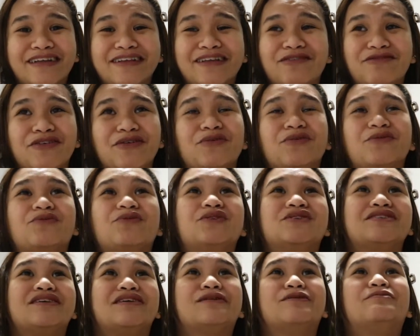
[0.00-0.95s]
and everyone
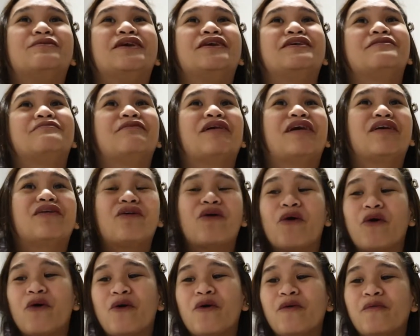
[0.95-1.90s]
was celebrating back
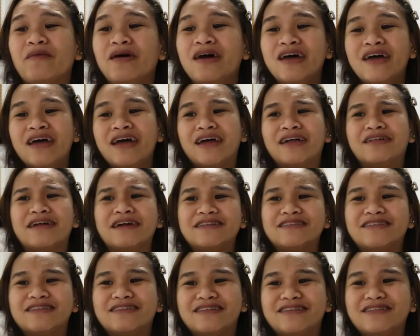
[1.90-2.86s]
home, and
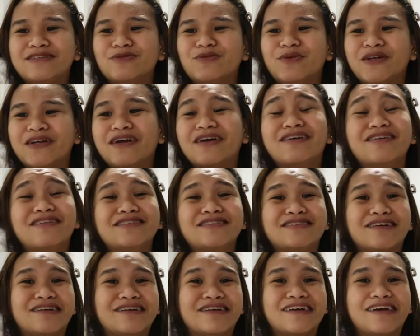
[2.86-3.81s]
this is when I
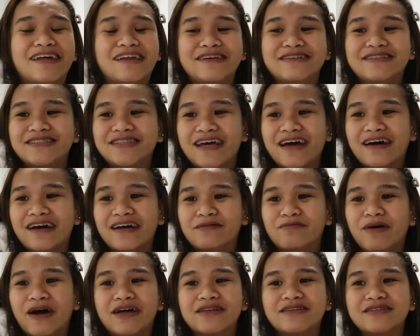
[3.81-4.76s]
started getting sad,
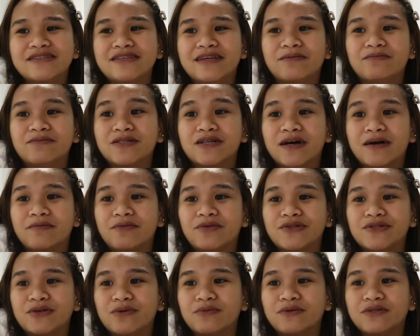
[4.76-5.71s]
but at the same time it
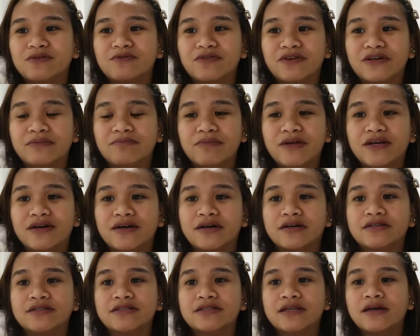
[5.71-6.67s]
was so much fun
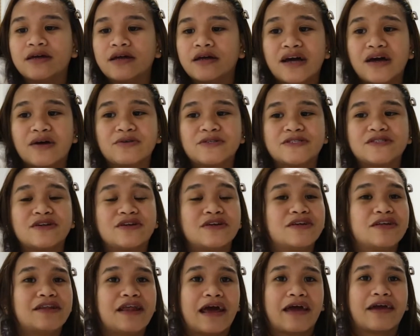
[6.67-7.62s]
because I
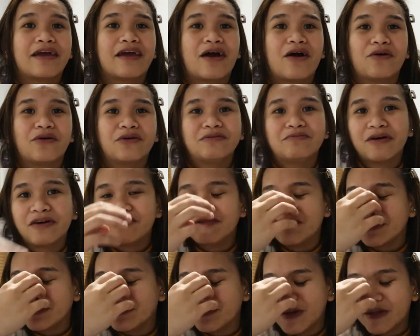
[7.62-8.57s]
started hanging out with my
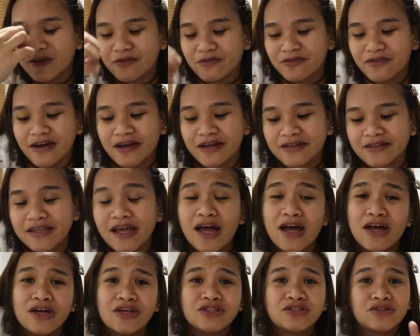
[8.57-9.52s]
Filipino friends.
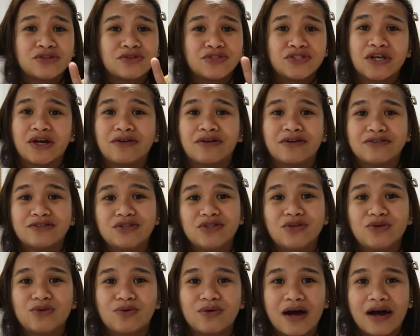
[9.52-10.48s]
So shout out
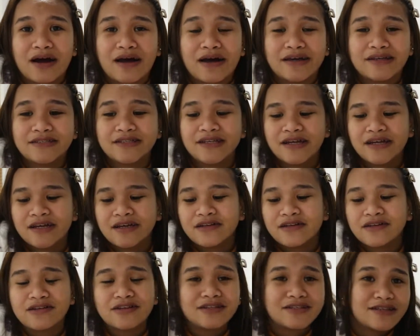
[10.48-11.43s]
to you guys,
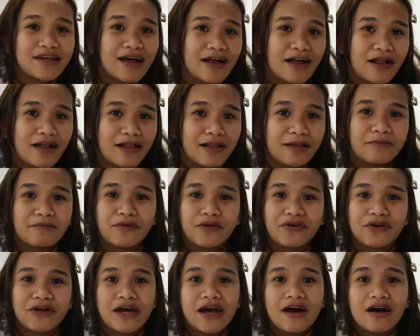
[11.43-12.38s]
Glazelle,
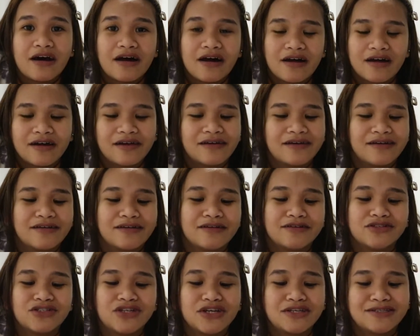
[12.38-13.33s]
Maria,
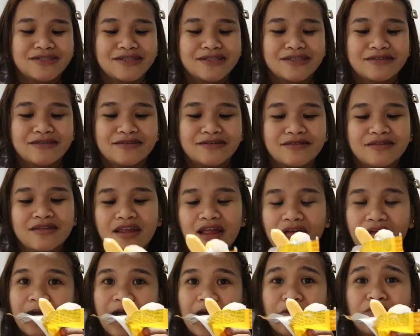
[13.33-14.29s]
and
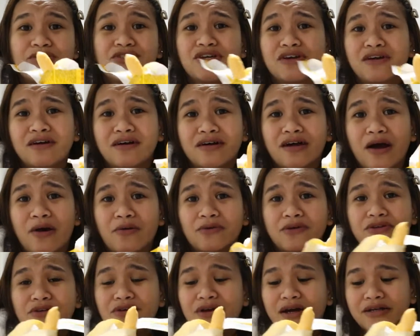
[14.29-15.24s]
Jason. I wish I hung out
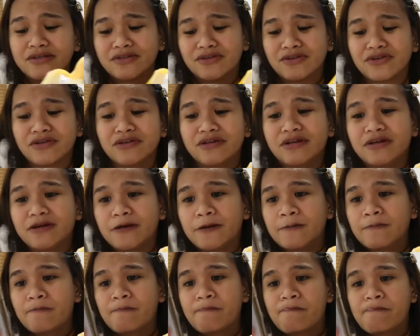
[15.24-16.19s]
with you guys earlier.
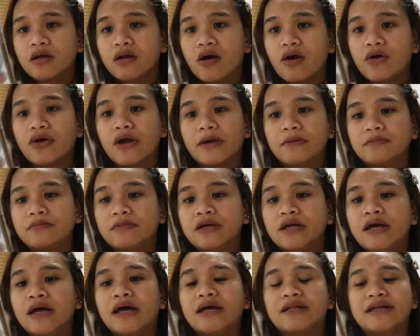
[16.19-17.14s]
Okay,
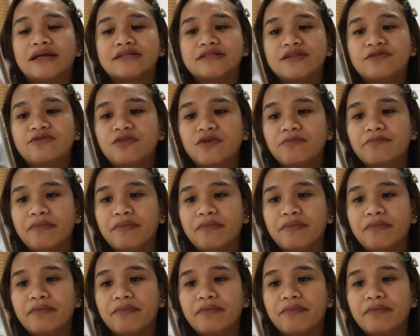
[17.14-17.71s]
and that's it for